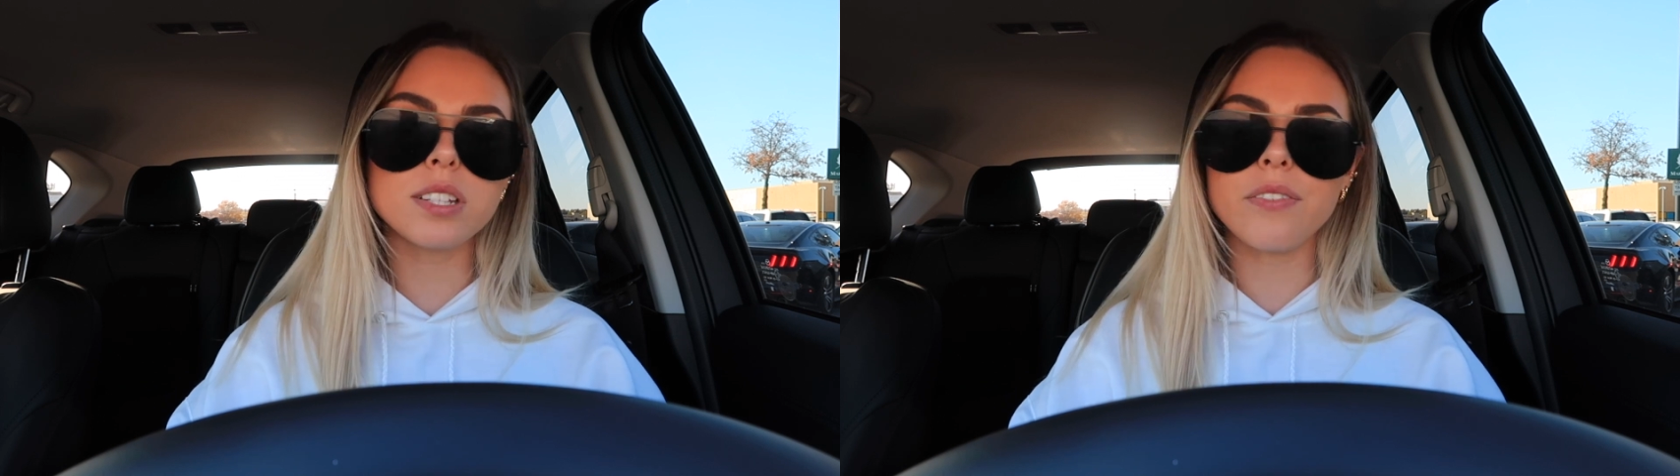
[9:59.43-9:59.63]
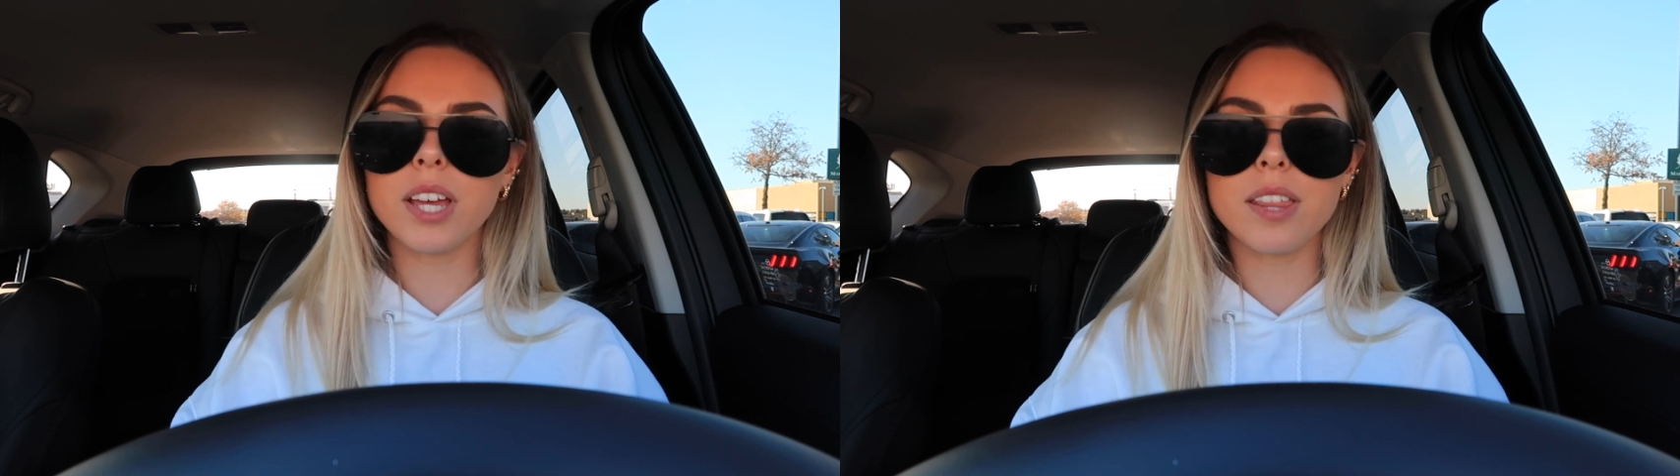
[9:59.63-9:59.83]

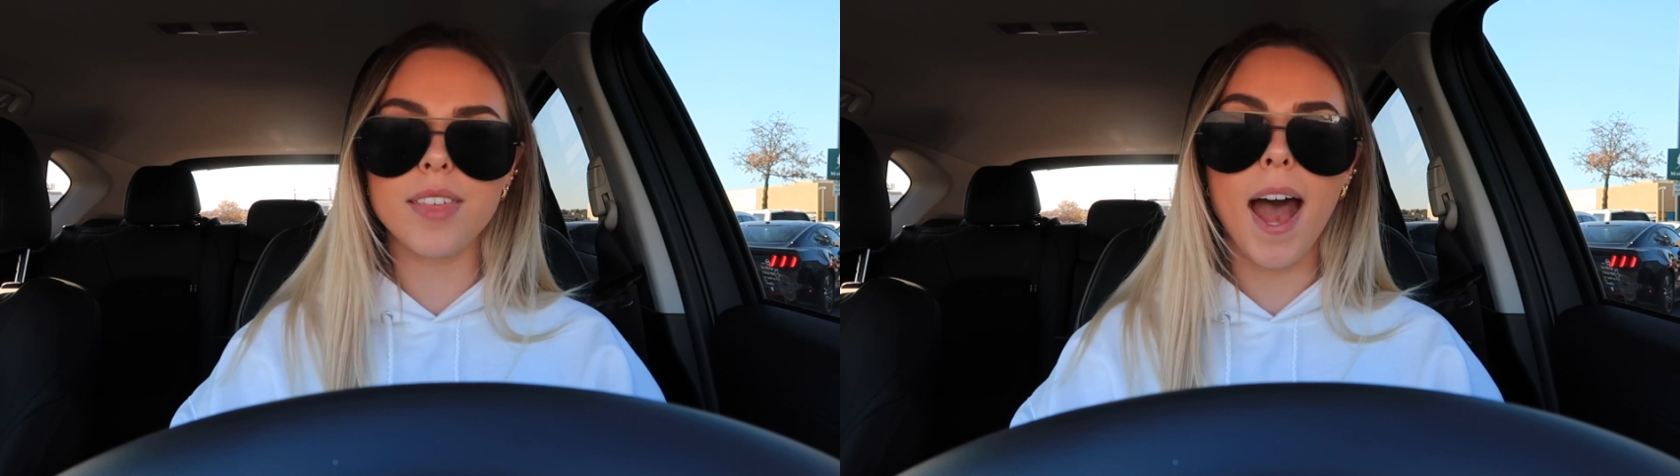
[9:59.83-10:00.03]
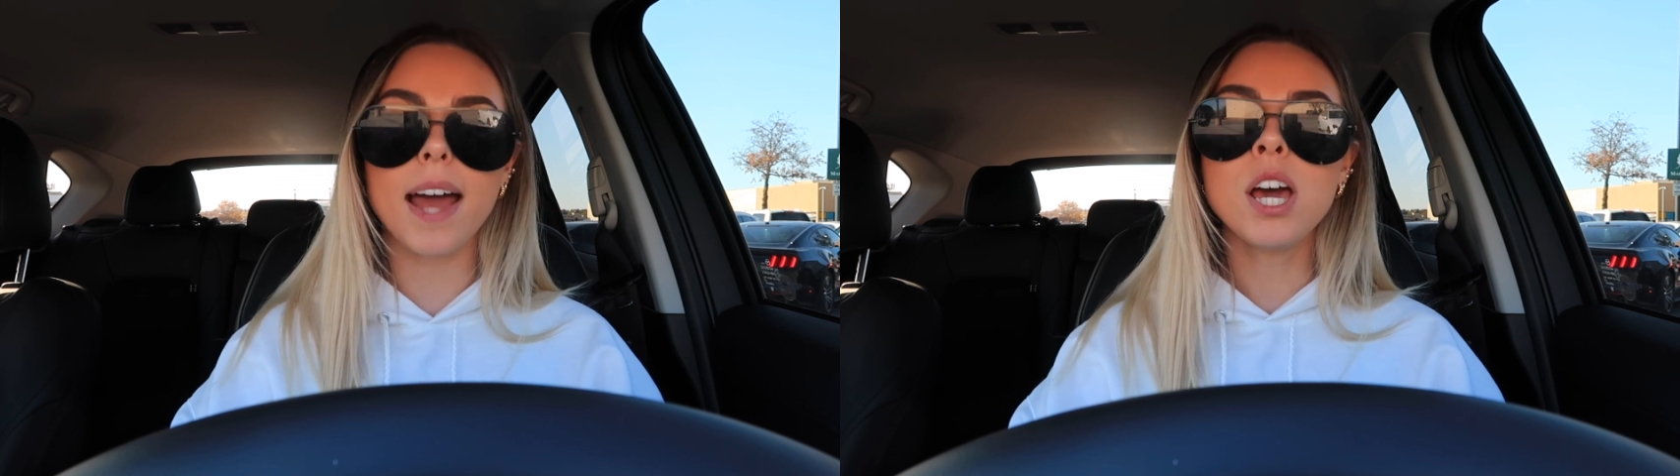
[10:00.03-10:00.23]
stuff like
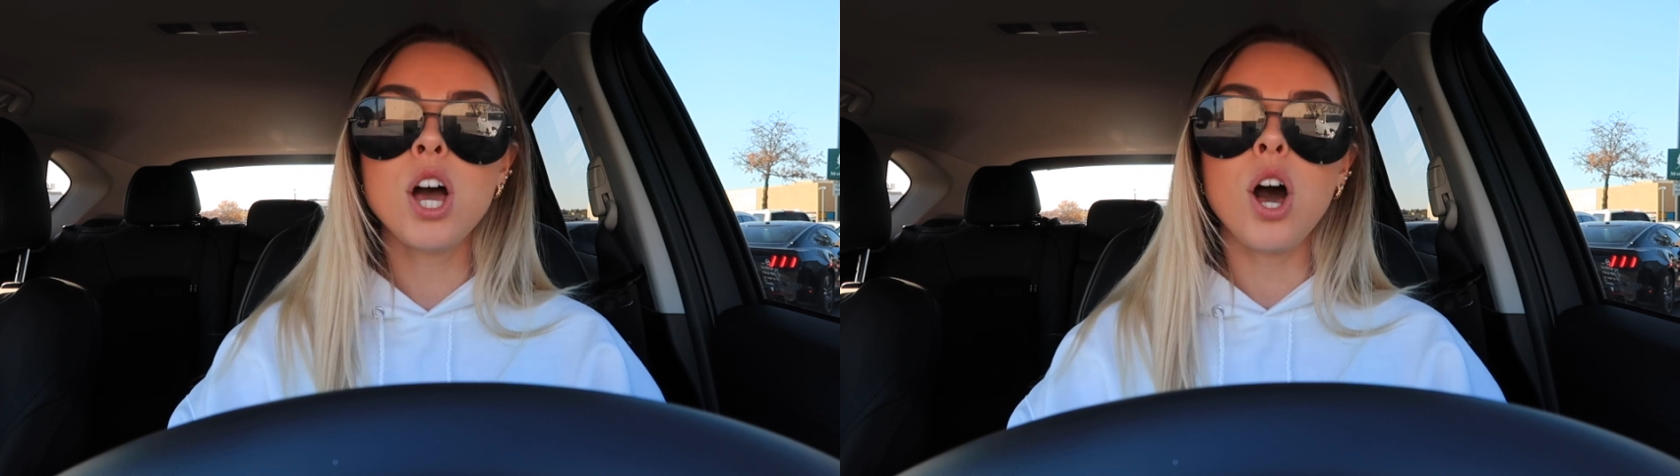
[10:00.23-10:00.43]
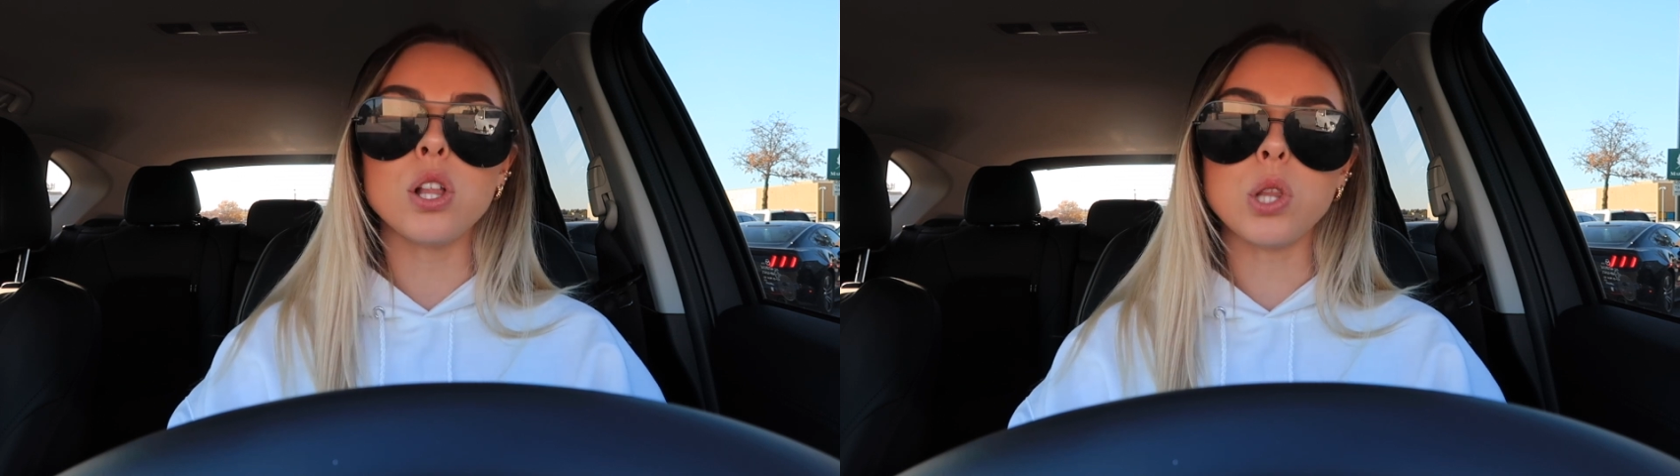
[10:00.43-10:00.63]
that that
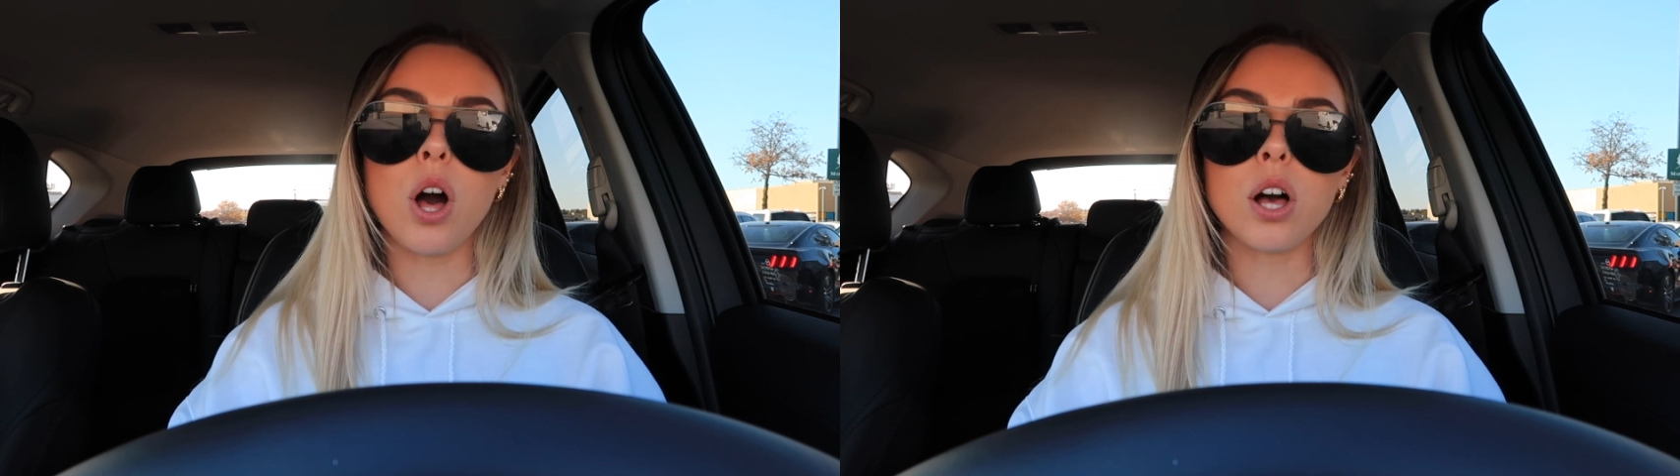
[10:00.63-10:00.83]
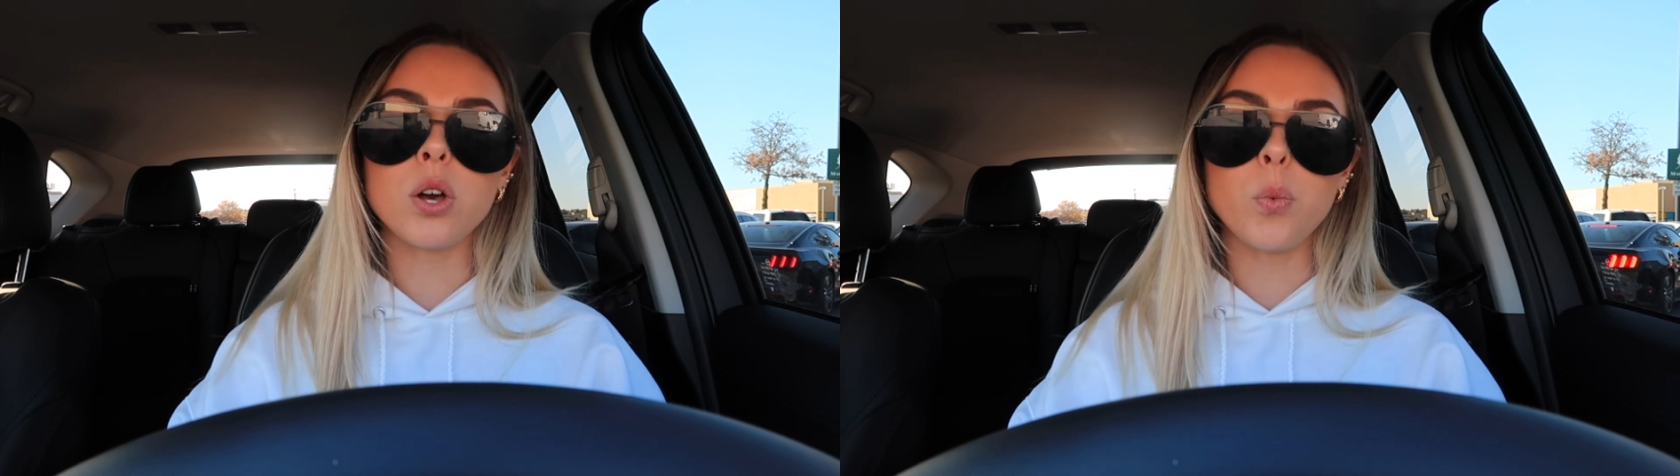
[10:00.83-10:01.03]

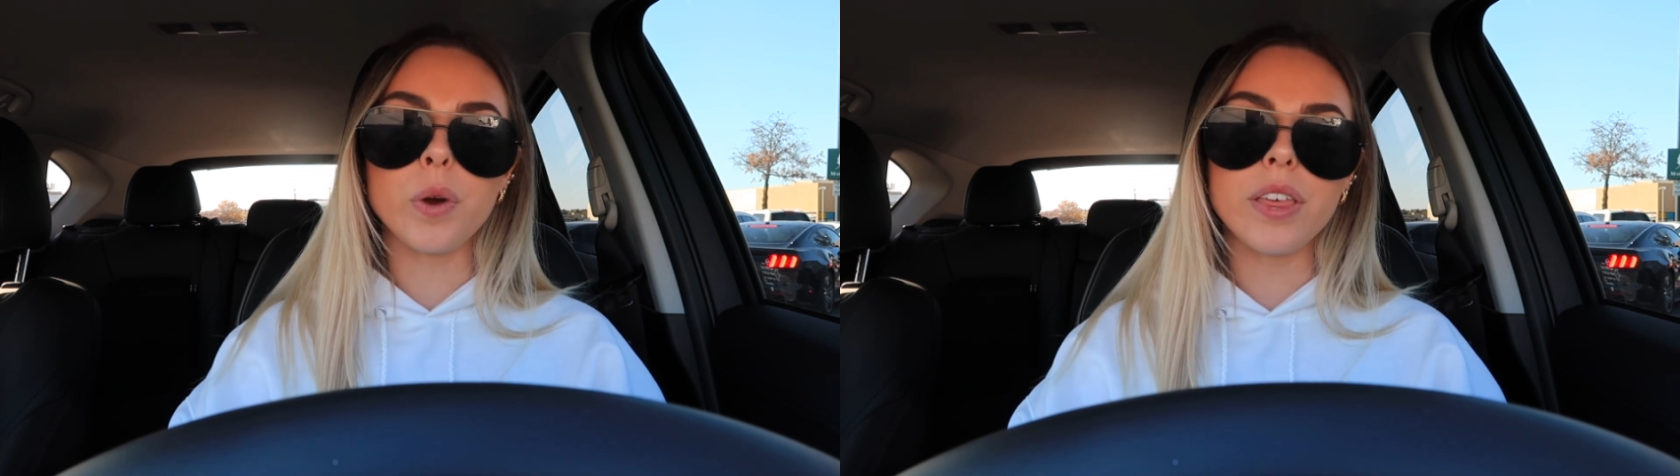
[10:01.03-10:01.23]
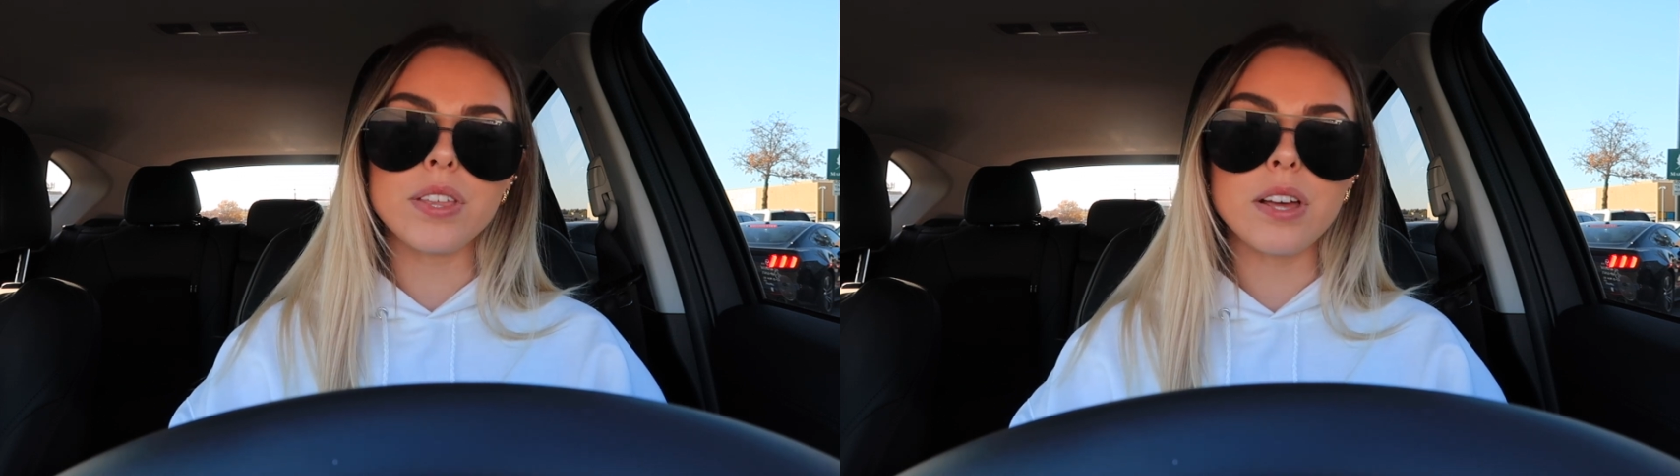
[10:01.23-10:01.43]
along with